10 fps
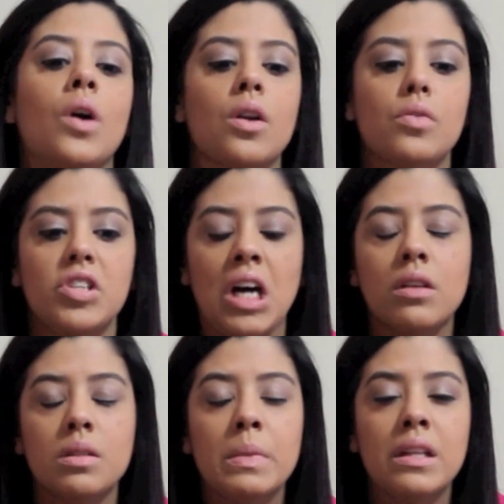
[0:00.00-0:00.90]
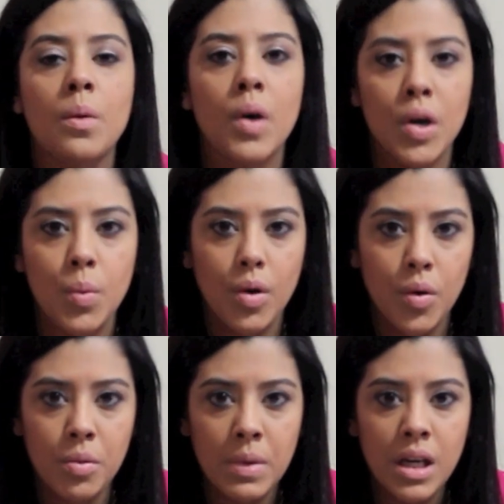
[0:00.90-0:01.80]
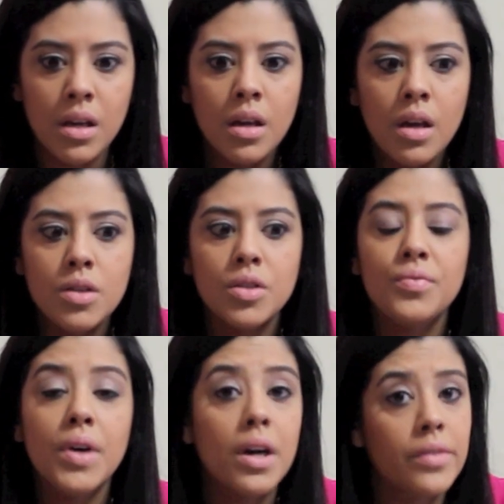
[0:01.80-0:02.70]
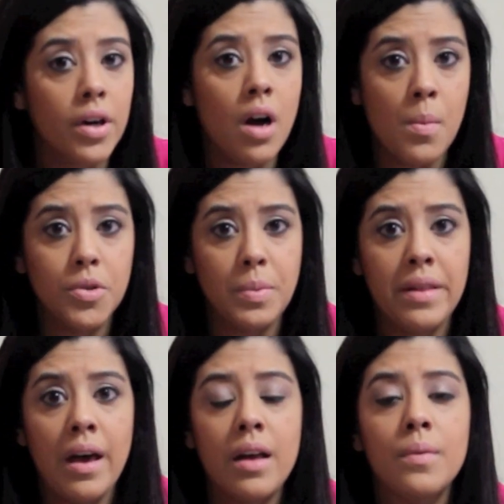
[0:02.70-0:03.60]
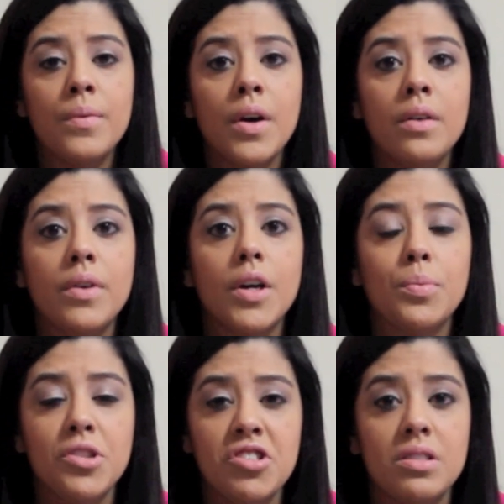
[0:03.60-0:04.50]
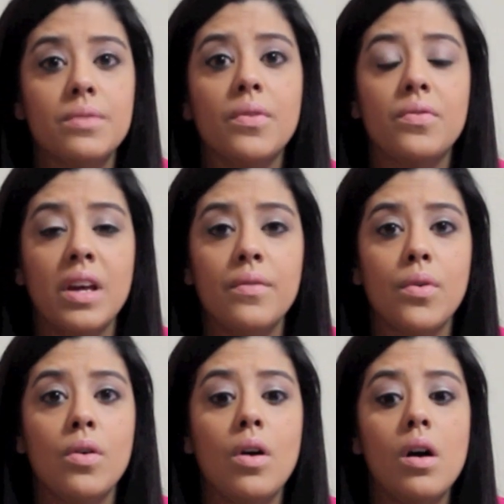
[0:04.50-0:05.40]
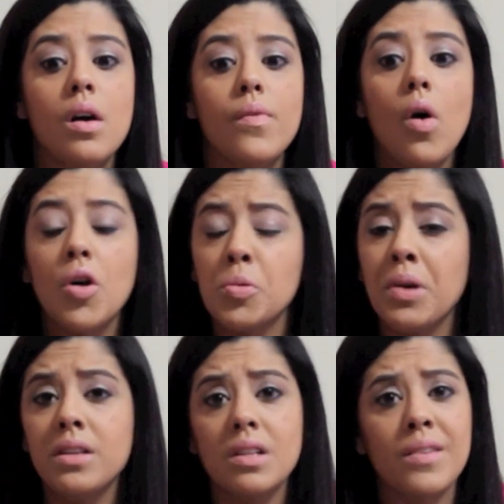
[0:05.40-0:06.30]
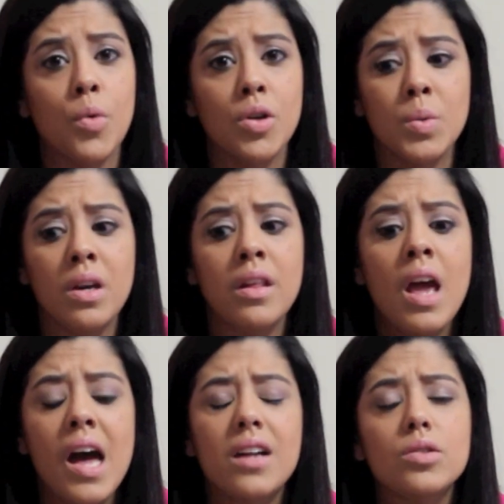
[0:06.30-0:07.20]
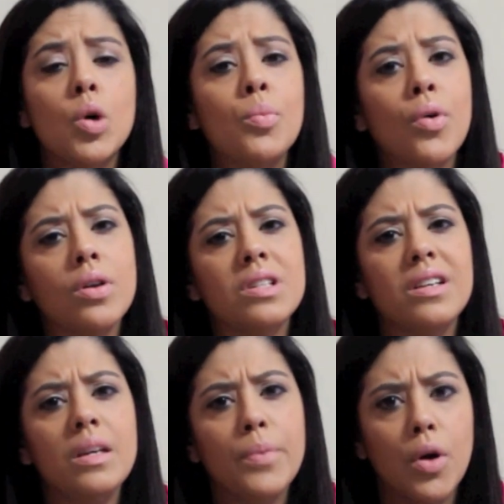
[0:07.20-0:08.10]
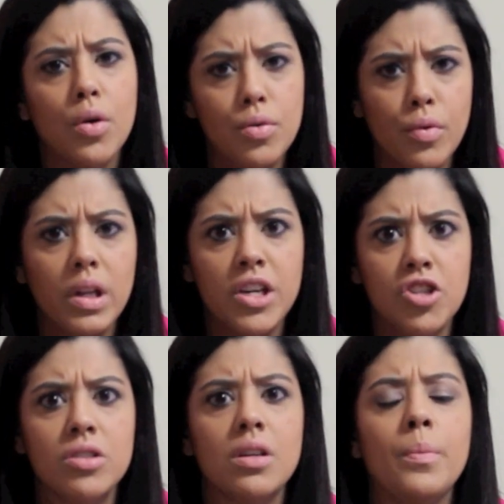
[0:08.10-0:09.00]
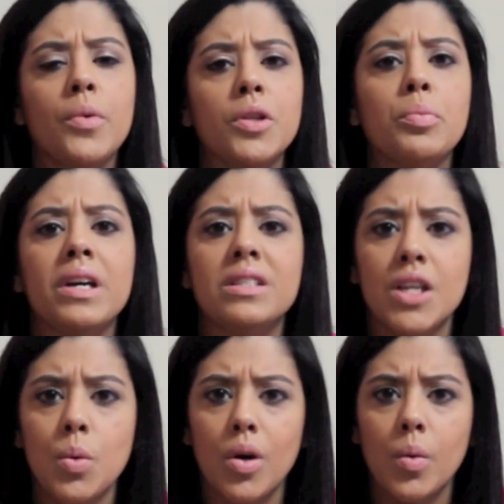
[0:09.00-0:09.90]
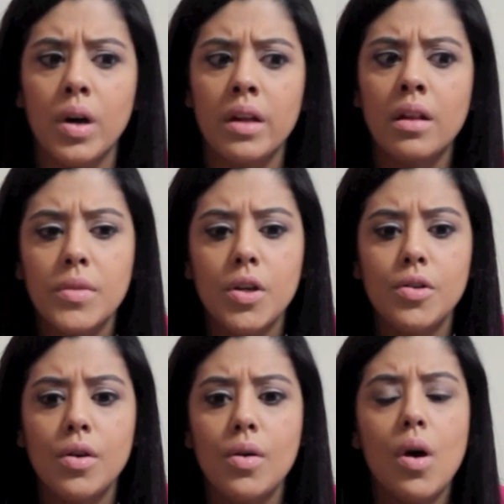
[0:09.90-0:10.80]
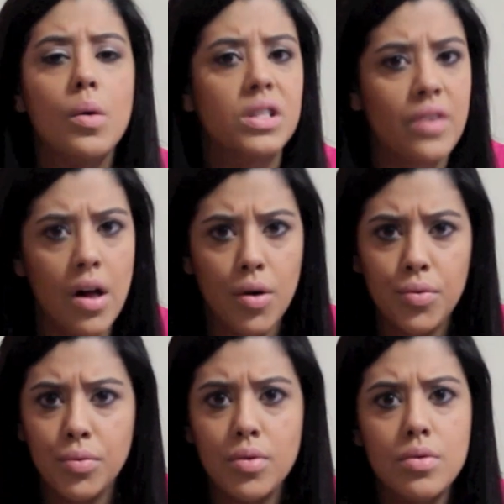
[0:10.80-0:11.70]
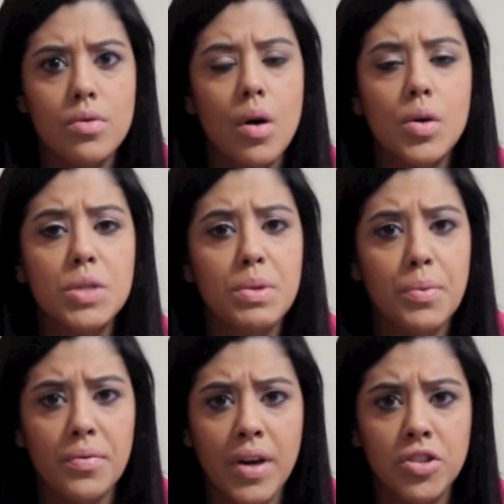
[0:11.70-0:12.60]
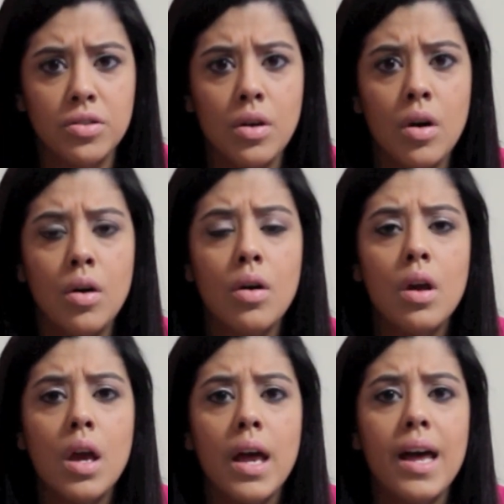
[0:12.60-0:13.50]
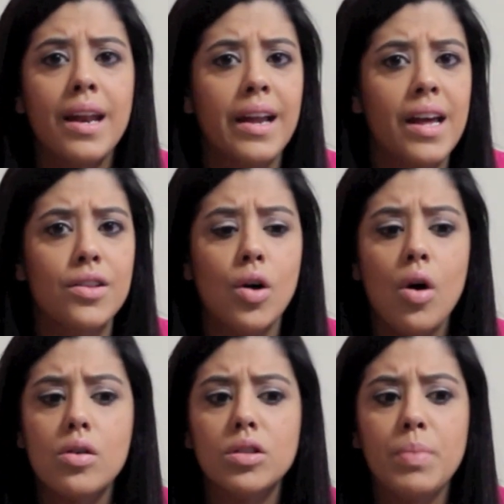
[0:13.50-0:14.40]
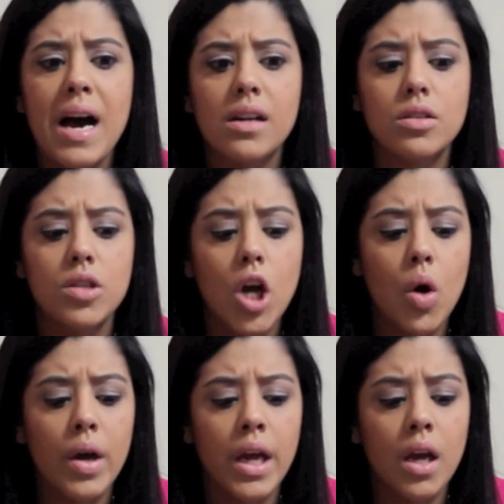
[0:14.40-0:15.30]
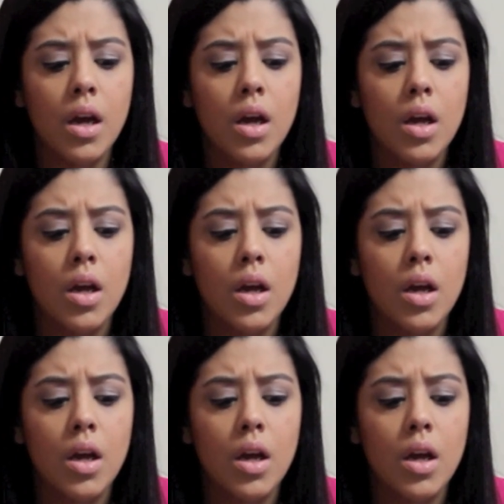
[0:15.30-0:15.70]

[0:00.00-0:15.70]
wanted to reach out to me and they wanted to work with me. So I'm very, very humbled by that. And I'm very, very appreciative and thankful of all the brands that I've worked with. And it's so important to keep a good relationship with the brands that you work with. You know, always follow through, always be professional. And again, it all goes back to knowing,